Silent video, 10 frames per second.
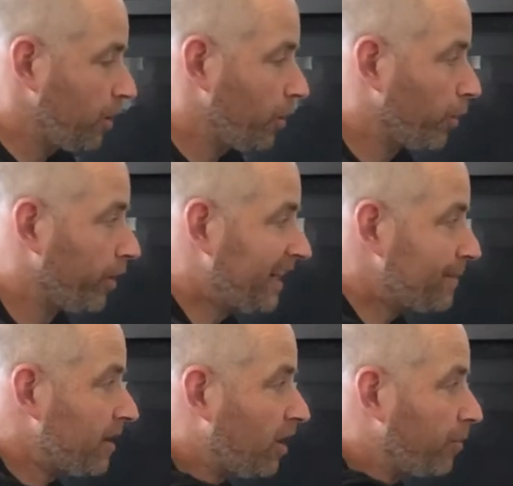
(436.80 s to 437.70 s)
worrying
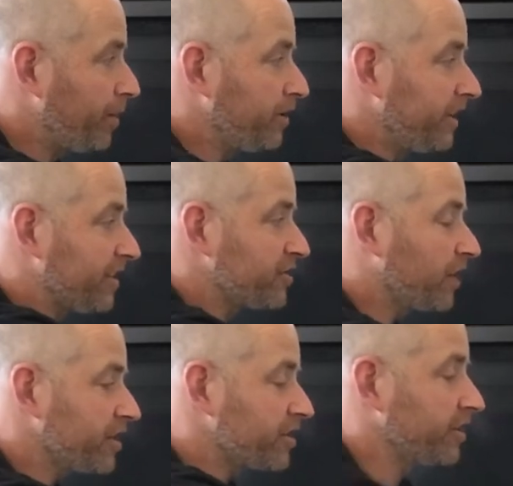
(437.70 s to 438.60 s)
about building a
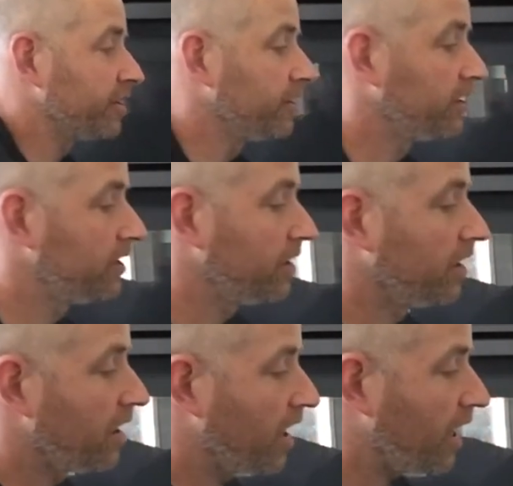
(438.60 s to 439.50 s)
structure
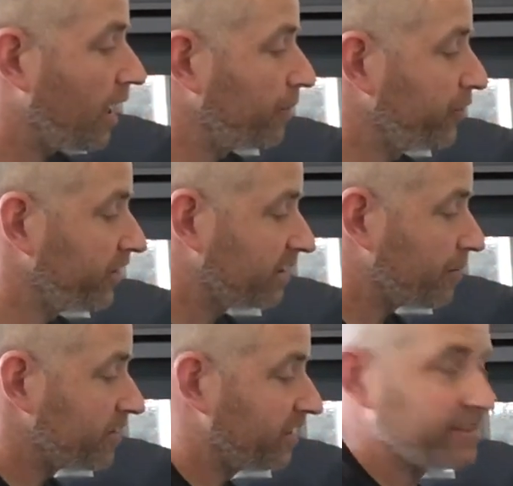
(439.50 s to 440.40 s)
using some of
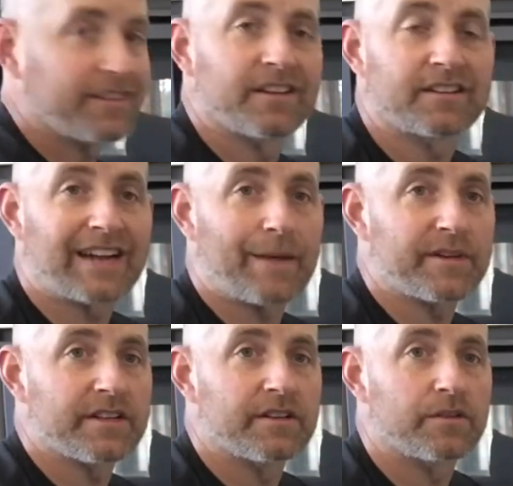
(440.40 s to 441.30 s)
these
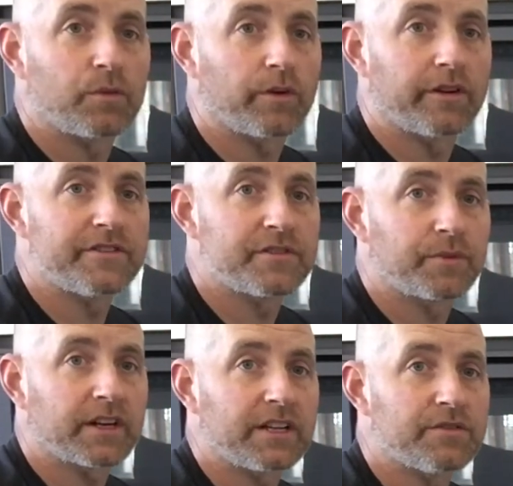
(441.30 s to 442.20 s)
common words we're
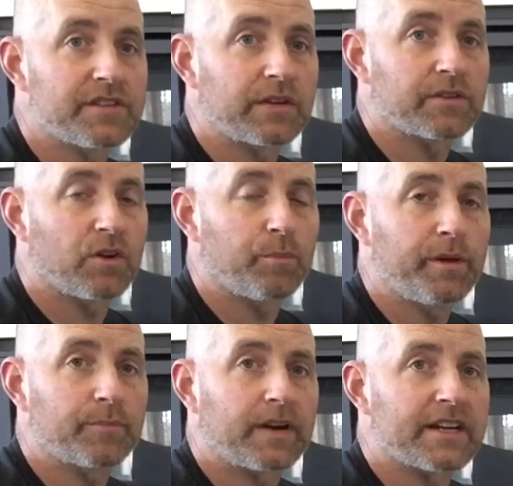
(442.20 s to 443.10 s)
going to use here with the whole
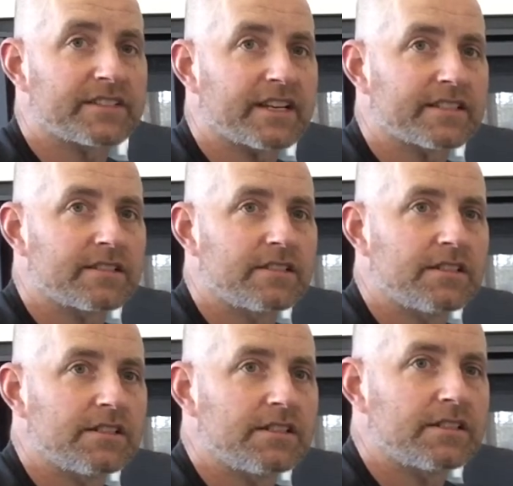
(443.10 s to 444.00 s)
build process.
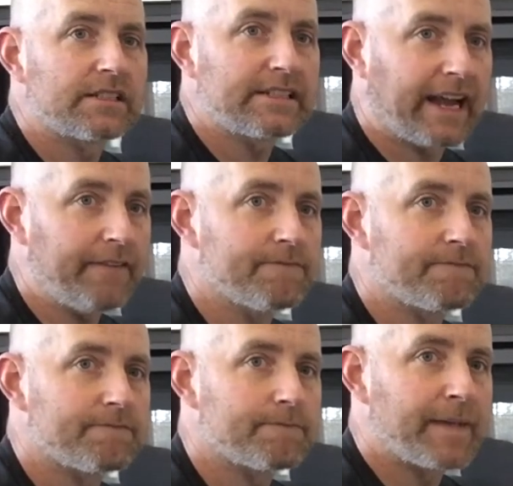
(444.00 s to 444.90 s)
Okay?
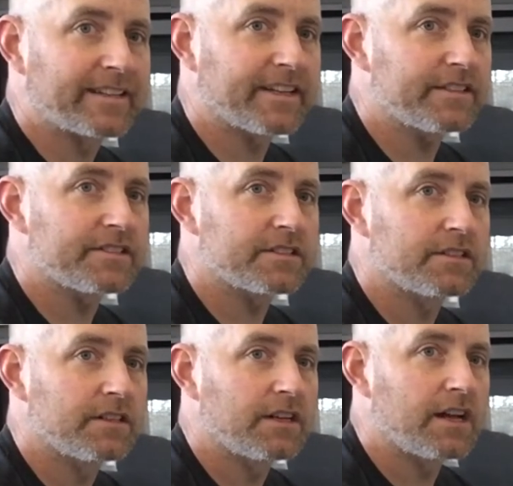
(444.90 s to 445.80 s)
Make sense?
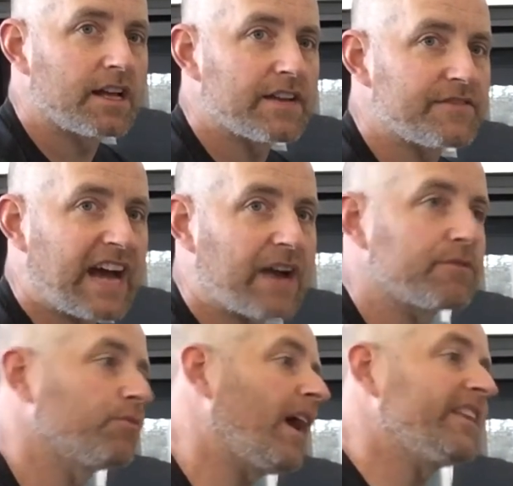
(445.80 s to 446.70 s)
If not,
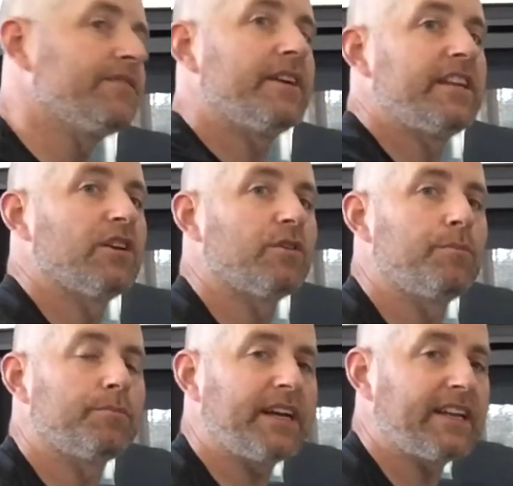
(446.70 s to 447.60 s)
rewind the video,
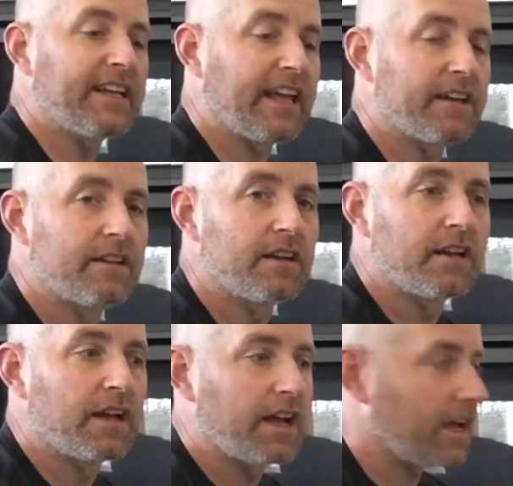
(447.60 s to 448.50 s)
play it again,
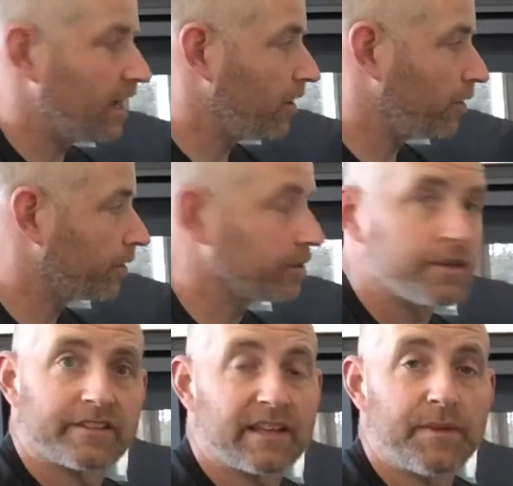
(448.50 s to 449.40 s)
or
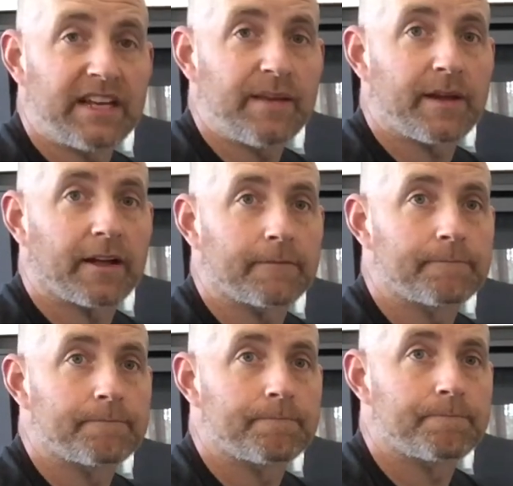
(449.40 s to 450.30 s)
send me an email.
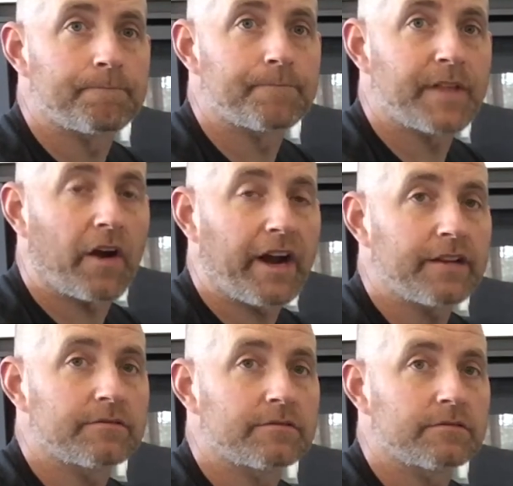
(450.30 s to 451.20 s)
All right?
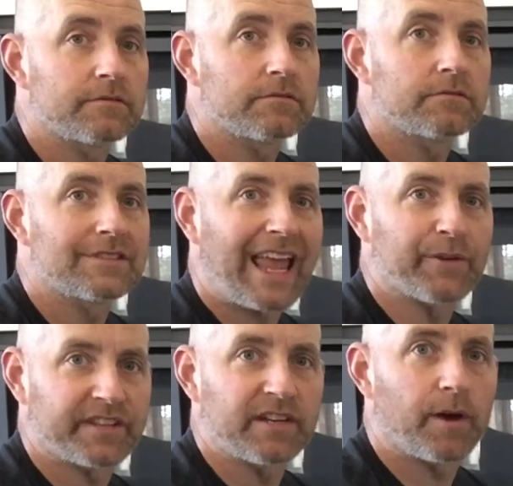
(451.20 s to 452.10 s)
Hey, I'll
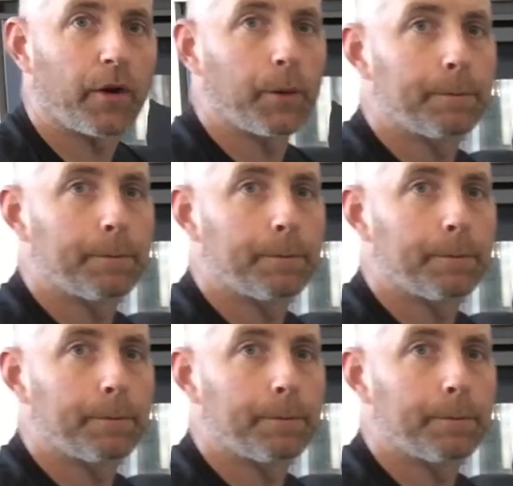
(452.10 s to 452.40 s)
see you tomorrow.